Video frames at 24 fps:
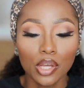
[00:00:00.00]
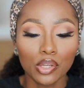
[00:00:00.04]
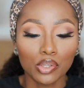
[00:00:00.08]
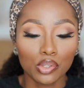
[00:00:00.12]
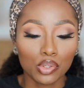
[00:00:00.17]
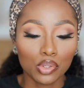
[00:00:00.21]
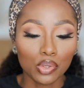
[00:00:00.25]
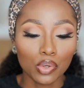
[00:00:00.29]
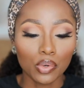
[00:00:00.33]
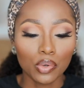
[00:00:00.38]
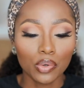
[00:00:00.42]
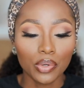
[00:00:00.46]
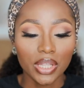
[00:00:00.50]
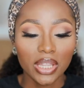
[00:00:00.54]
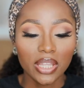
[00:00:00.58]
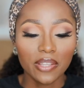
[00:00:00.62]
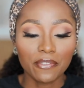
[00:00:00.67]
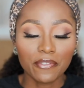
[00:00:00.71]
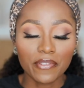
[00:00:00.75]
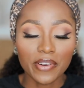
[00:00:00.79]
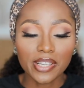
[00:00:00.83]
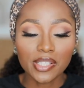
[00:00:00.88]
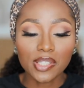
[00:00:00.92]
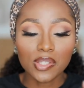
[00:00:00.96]
So the
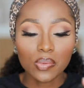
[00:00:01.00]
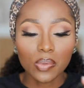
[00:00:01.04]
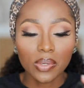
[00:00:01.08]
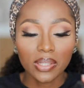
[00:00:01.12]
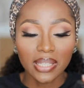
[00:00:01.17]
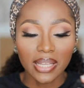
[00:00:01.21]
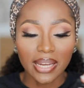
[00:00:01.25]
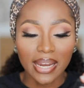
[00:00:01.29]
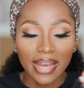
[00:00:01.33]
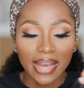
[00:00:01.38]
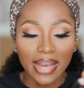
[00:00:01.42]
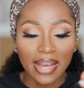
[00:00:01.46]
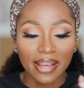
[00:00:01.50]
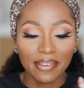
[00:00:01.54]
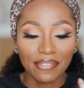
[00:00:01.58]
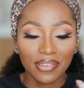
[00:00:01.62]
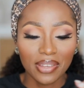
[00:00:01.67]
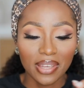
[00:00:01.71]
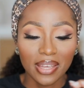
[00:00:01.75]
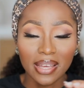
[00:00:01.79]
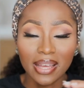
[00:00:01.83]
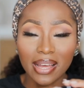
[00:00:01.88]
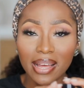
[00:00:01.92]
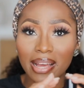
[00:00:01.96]
first one that I have
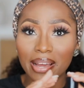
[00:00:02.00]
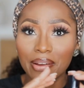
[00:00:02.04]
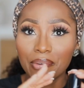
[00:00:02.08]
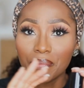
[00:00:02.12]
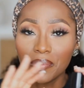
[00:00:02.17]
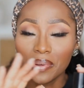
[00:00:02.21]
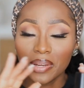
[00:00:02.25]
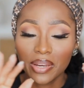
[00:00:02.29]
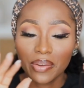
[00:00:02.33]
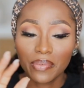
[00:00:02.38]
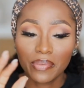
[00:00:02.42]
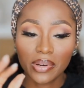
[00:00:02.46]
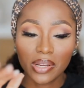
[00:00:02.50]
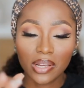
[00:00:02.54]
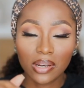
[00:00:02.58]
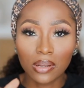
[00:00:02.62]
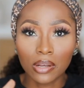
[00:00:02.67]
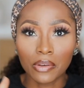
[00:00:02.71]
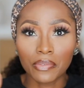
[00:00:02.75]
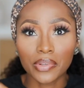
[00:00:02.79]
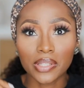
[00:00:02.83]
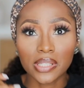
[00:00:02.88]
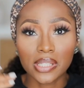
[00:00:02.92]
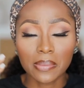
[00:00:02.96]
here, I really, really
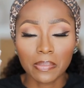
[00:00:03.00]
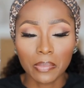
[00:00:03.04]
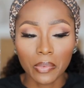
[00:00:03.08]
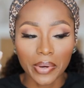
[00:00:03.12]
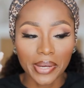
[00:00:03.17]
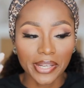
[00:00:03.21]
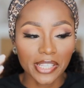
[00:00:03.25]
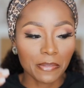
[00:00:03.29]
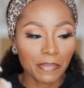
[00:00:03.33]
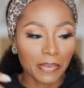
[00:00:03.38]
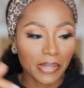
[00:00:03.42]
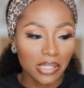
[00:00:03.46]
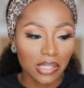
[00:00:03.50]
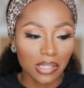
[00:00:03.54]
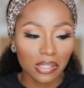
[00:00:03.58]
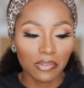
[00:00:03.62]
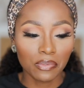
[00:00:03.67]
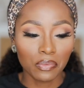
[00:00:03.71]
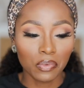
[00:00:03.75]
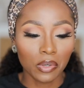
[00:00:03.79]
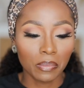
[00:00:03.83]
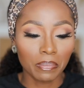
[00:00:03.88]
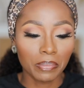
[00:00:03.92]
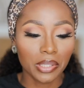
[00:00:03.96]
love. It's the more
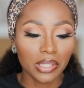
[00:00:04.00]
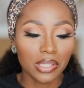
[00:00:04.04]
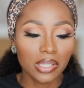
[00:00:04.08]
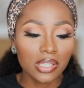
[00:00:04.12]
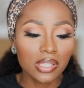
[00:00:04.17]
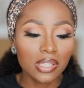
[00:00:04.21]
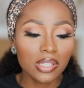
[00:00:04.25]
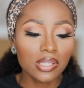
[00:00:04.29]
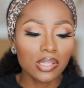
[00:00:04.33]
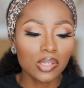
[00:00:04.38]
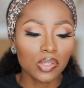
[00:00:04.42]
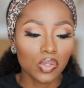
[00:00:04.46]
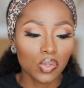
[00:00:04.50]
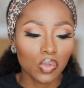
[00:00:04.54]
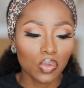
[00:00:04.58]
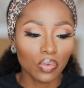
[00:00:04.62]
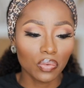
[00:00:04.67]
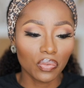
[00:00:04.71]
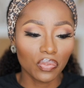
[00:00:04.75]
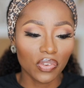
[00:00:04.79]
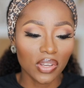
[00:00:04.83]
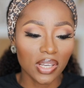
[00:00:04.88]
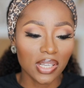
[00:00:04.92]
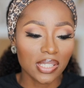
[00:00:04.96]
expensive one, but this is a
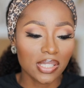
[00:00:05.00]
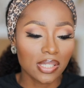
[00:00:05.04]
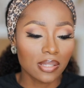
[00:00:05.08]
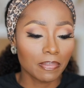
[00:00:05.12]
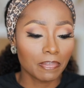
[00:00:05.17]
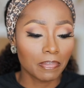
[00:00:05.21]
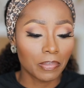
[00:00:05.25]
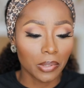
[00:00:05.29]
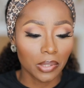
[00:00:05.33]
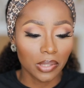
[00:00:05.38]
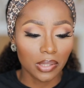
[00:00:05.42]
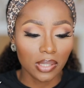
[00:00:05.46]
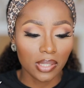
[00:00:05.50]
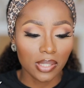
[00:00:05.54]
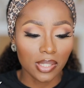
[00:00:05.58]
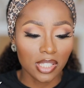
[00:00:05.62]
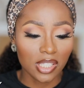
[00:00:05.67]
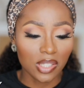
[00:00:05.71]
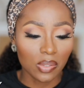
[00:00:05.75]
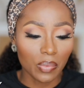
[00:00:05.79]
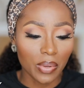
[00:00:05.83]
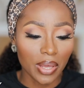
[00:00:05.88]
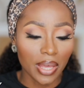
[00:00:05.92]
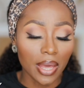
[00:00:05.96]
Too Faced Born
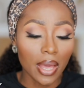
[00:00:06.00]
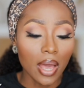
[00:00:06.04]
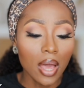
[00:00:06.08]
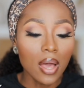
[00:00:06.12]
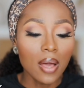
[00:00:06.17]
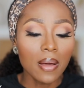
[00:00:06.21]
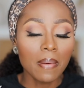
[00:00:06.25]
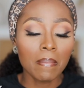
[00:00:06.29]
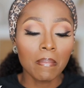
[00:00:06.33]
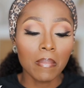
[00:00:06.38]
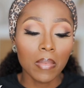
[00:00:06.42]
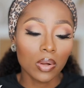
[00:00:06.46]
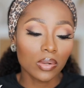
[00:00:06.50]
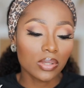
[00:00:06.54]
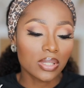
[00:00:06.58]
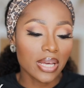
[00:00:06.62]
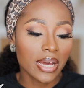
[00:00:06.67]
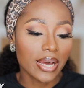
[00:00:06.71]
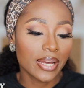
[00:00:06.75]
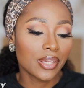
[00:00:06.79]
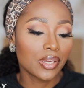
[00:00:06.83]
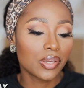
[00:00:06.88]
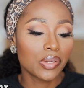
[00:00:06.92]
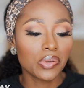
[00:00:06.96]
This Way
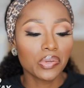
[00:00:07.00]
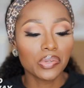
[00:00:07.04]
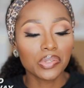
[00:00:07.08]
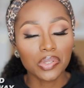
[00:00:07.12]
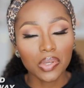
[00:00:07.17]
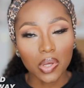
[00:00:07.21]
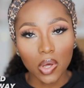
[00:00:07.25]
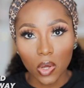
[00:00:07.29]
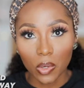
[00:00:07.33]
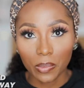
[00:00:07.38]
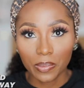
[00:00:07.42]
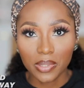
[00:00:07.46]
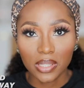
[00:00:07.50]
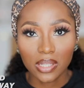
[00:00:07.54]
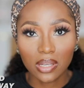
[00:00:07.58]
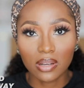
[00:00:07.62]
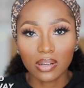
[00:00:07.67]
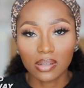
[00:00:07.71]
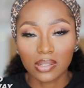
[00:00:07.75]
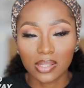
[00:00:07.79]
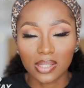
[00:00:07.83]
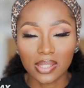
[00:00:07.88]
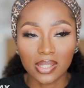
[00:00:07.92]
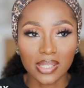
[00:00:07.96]
Multi-Use Sculpting
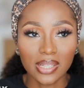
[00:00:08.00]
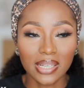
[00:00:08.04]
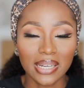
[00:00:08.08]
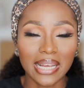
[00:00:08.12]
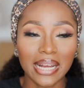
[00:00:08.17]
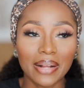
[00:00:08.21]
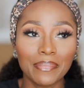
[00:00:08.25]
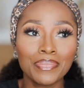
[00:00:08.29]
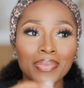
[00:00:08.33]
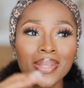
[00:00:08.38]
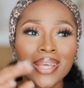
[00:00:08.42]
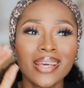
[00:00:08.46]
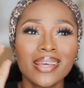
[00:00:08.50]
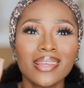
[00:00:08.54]
Concealer.